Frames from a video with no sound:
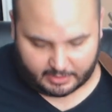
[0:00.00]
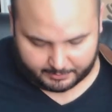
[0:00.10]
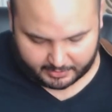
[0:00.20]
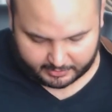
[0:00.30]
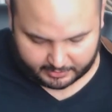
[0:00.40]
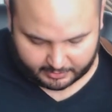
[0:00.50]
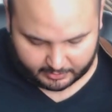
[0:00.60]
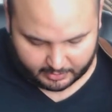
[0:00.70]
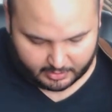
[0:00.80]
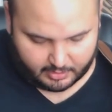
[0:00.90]
I'm
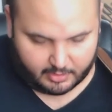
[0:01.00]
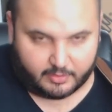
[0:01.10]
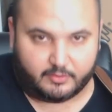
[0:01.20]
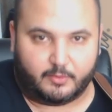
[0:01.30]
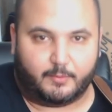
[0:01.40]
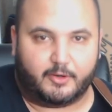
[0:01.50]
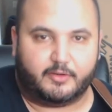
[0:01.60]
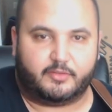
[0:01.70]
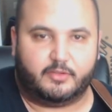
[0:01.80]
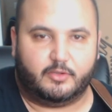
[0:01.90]
thinking
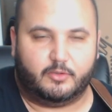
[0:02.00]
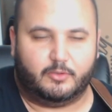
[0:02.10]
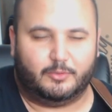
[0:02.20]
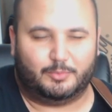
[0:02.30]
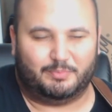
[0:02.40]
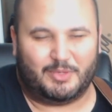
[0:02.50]
DiMarzio,